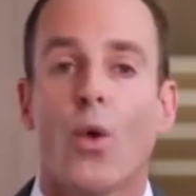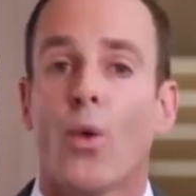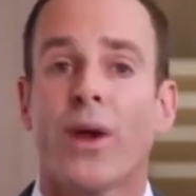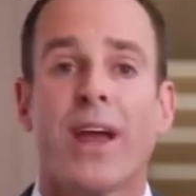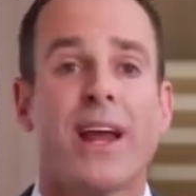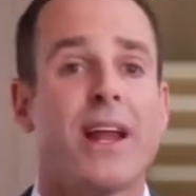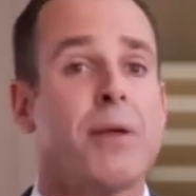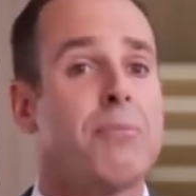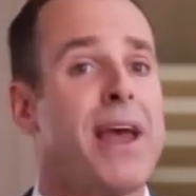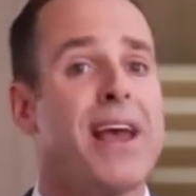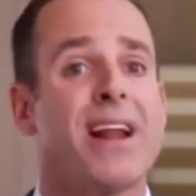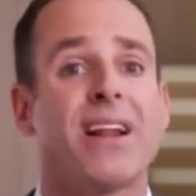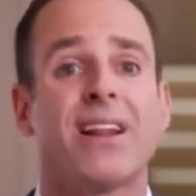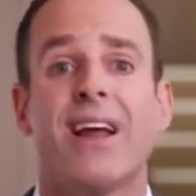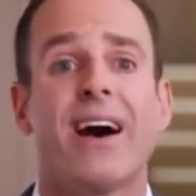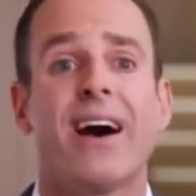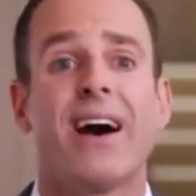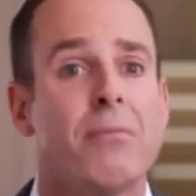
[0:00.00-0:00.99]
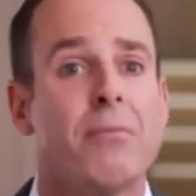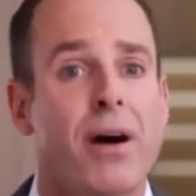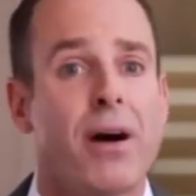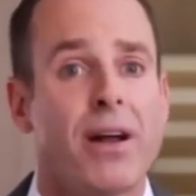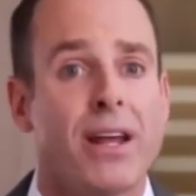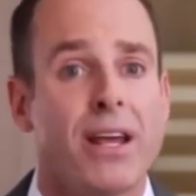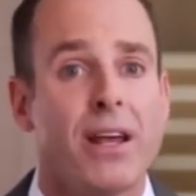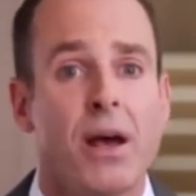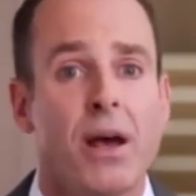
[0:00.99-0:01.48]
We're getting paid a lot of
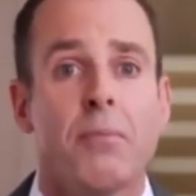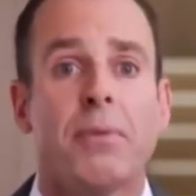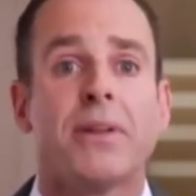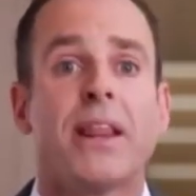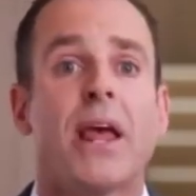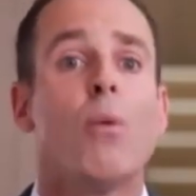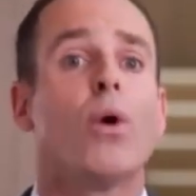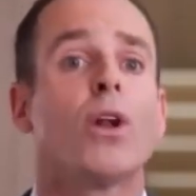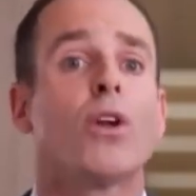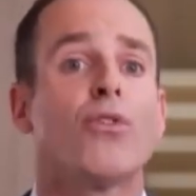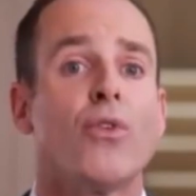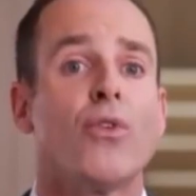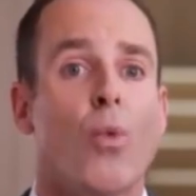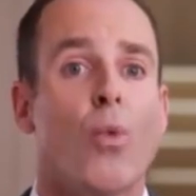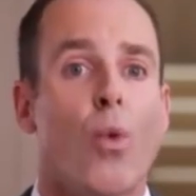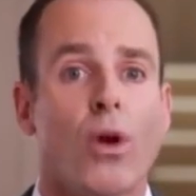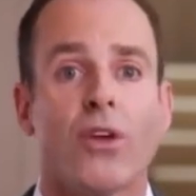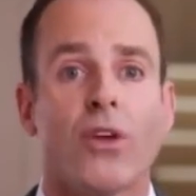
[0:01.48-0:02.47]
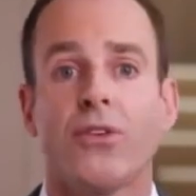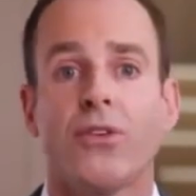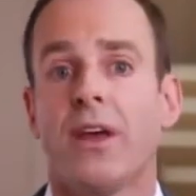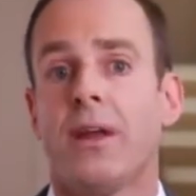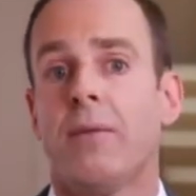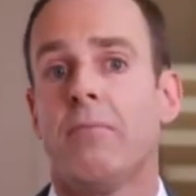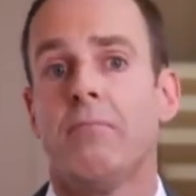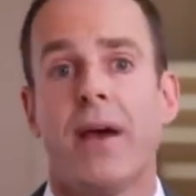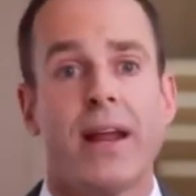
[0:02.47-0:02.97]
money, but they want to reward us
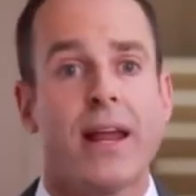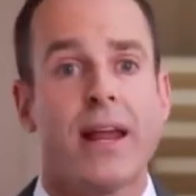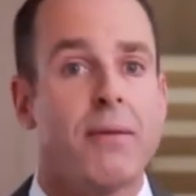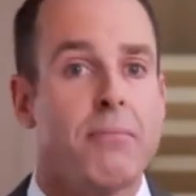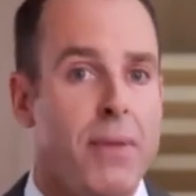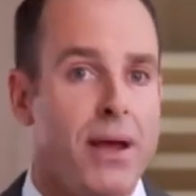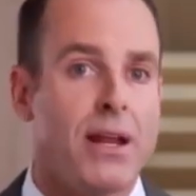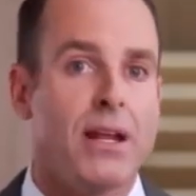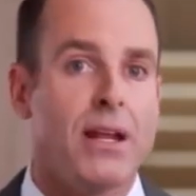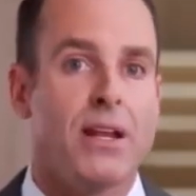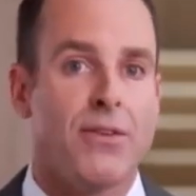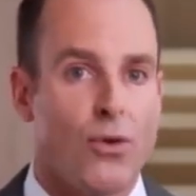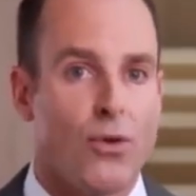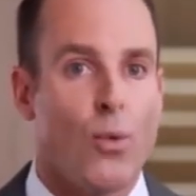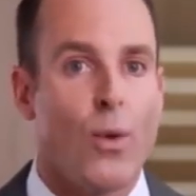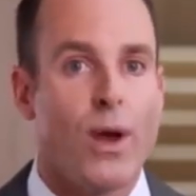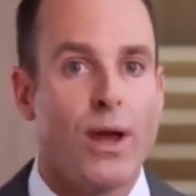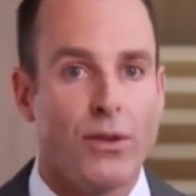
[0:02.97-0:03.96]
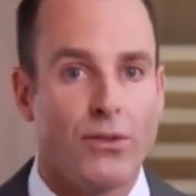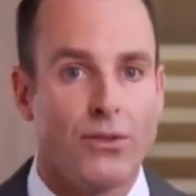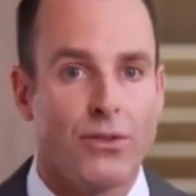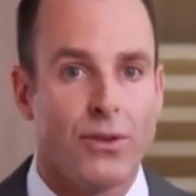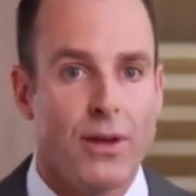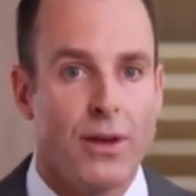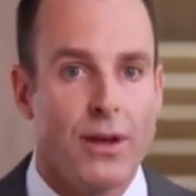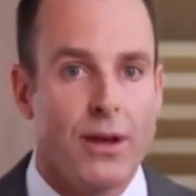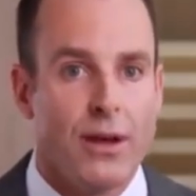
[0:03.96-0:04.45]
in many, many different ways.
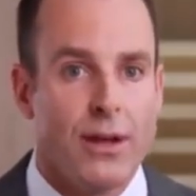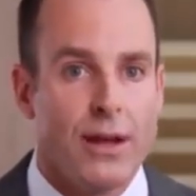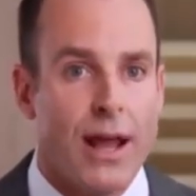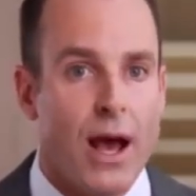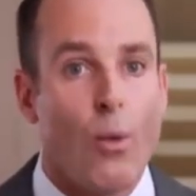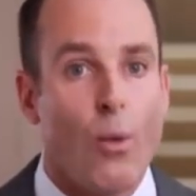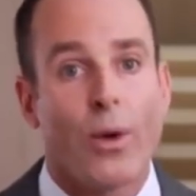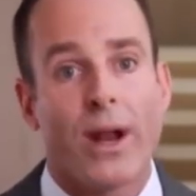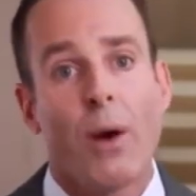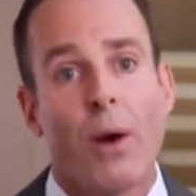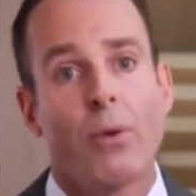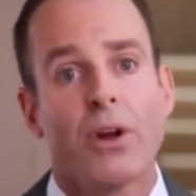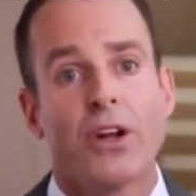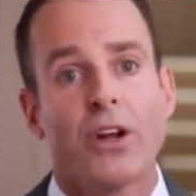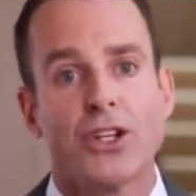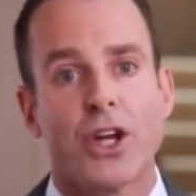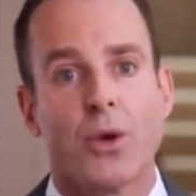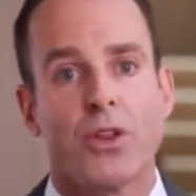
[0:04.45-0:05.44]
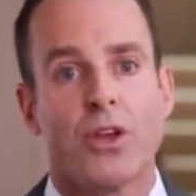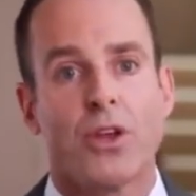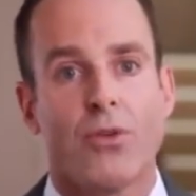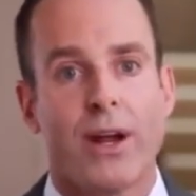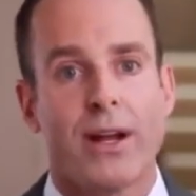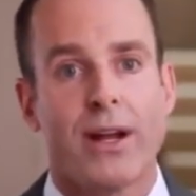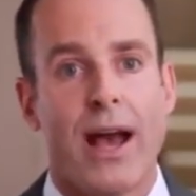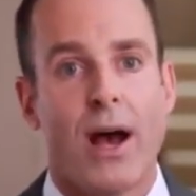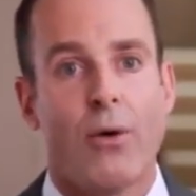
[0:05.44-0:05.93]
Now, what I want to share with you
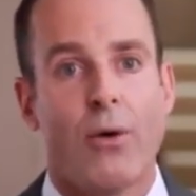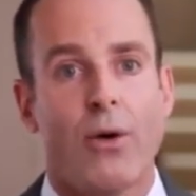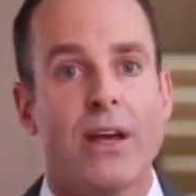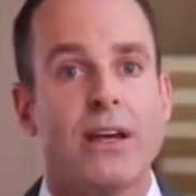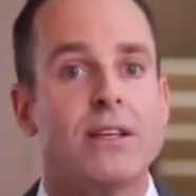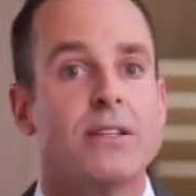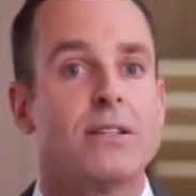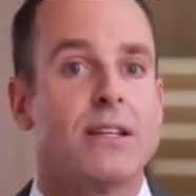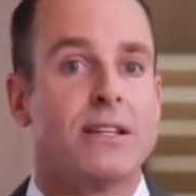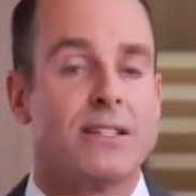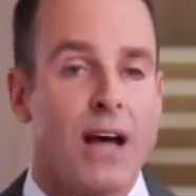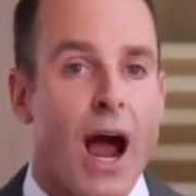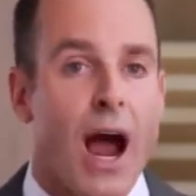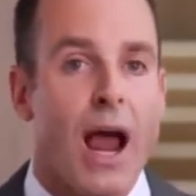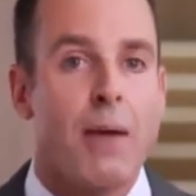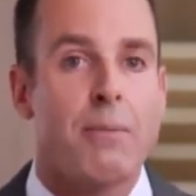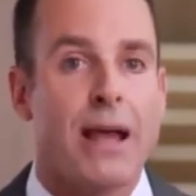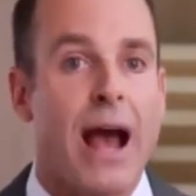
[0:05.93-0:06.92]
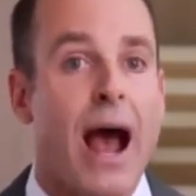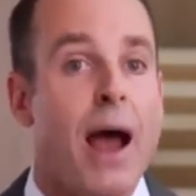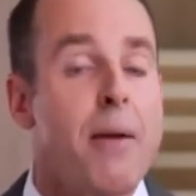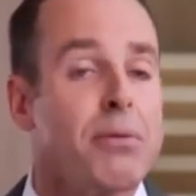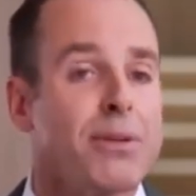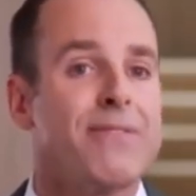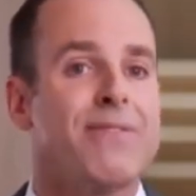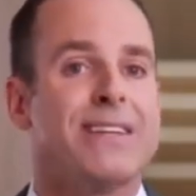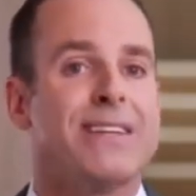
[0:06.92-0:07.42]
right now is the timing. I
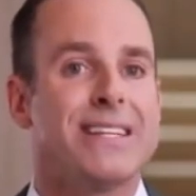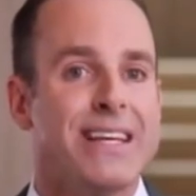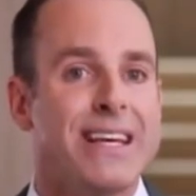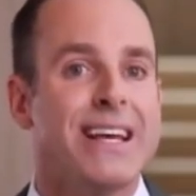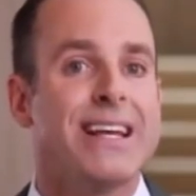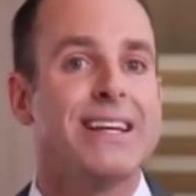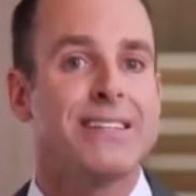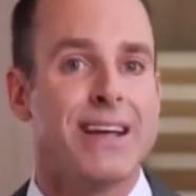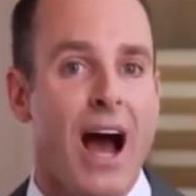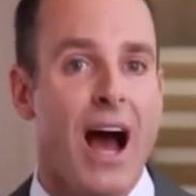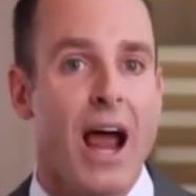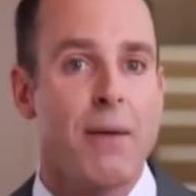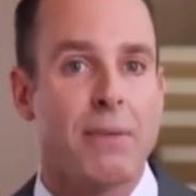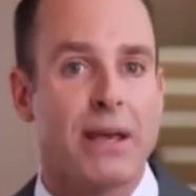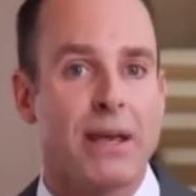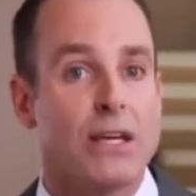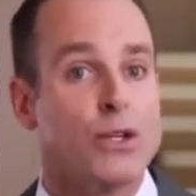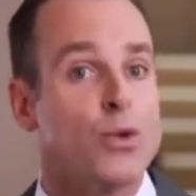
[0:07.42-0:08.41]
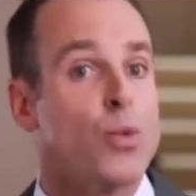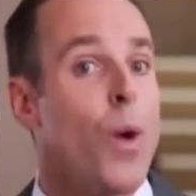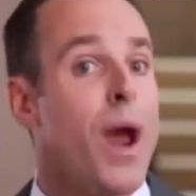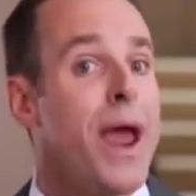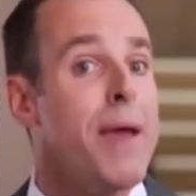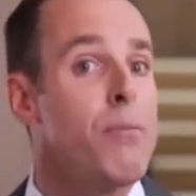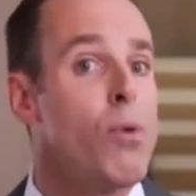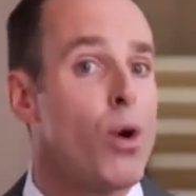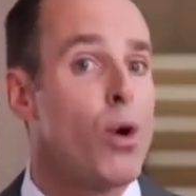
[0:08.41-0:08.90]
believe the T in timing is
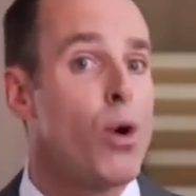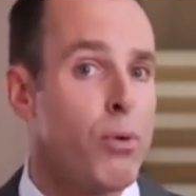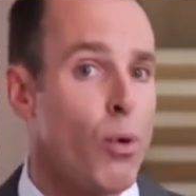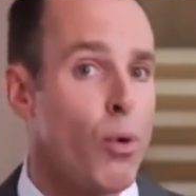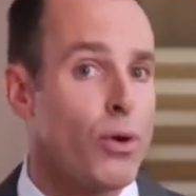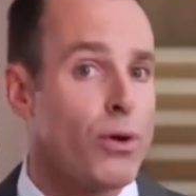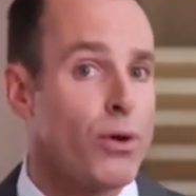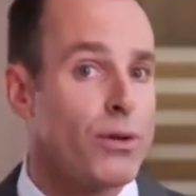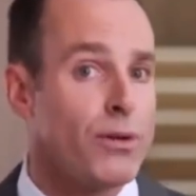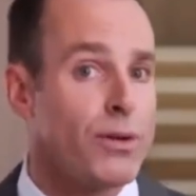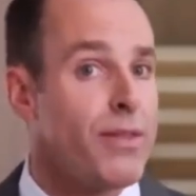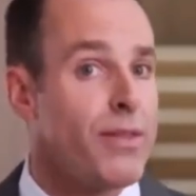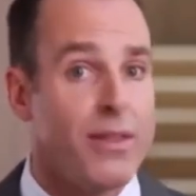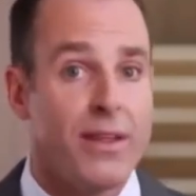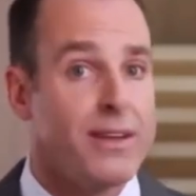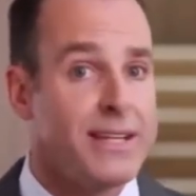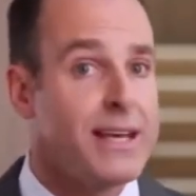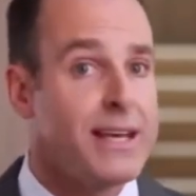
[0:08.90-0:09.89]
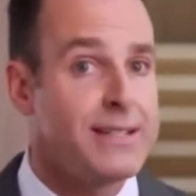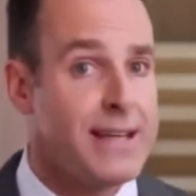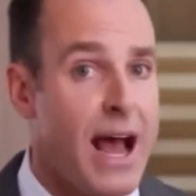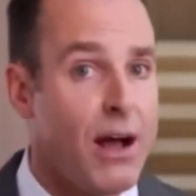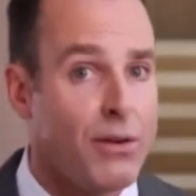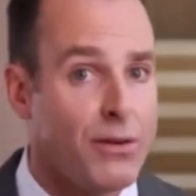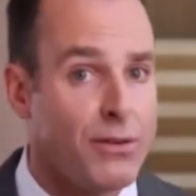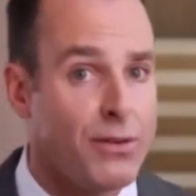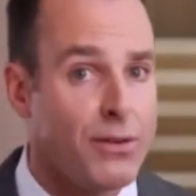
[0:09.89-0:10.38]
way more important than the T in
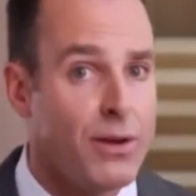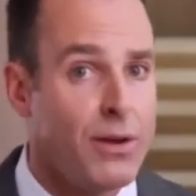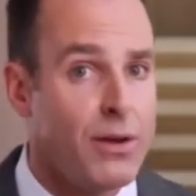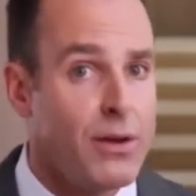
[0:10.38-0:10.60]
talent.